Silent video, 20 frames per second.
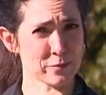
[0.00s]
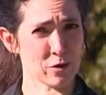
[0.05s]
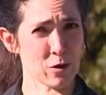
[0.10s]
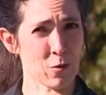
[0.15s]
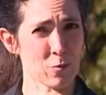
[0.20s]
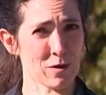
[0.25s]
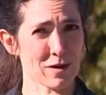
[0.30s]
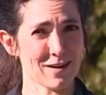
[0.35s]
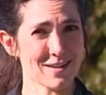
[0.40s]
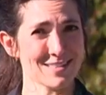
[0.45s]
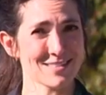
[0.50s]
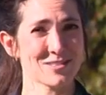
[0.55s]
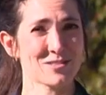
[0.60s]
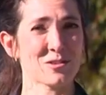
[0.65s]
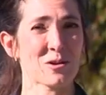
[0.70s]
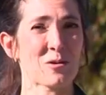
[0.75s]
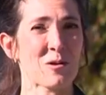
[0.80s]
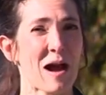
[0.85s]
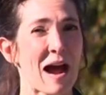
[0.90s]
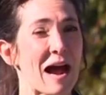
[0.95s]
goer,
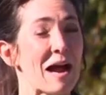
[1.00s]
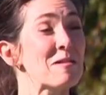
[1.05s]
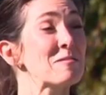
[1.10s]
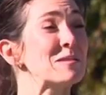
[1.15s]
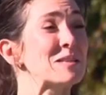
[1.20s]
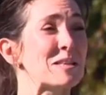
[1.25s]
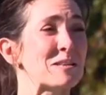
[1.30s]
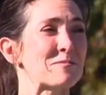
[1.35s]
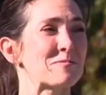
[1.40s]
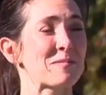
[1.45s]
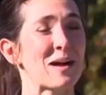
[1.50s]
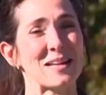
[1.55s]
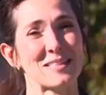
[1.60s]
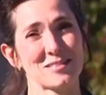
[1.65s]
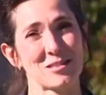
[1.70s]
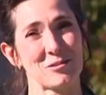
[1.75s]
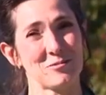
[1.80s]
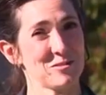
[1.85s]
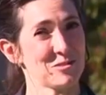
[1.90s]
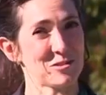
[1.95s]
so I would give
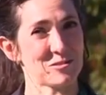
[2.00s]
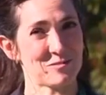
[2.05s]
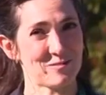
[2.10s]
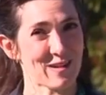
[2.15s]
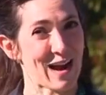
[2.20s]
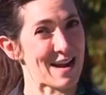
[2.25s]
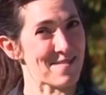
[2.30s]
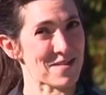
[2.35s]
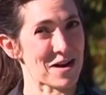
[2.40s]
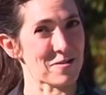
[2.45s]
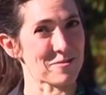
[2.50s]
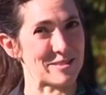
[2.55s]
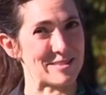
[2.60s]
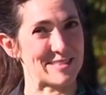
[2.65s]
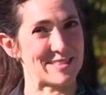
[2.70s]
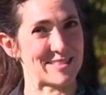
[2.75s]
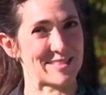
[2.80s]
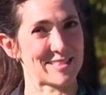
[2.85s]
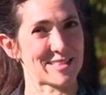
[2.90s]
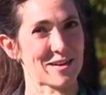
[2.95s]
myself a good 5 hours
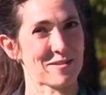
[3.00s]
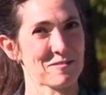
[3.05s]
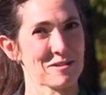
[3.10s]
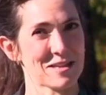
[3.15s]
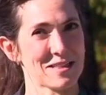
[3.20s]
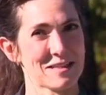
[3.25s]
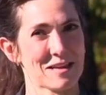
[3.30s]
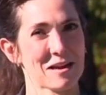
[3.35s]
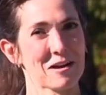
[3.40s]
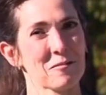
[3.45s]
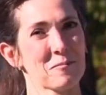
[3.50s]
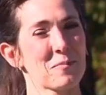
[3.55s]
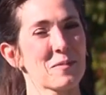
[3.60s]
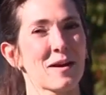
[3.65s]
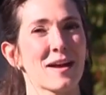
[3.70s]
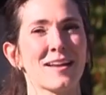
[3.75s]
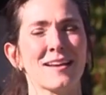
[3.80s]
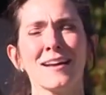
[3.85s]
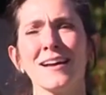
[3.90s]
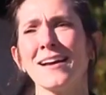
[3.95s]
to see everything,
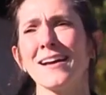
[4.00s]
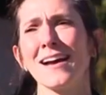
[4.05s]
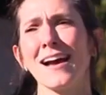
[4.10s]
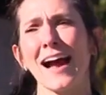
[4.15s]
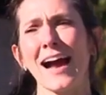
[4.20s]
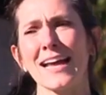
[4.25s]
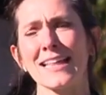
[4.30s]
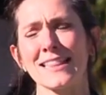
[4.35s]
but I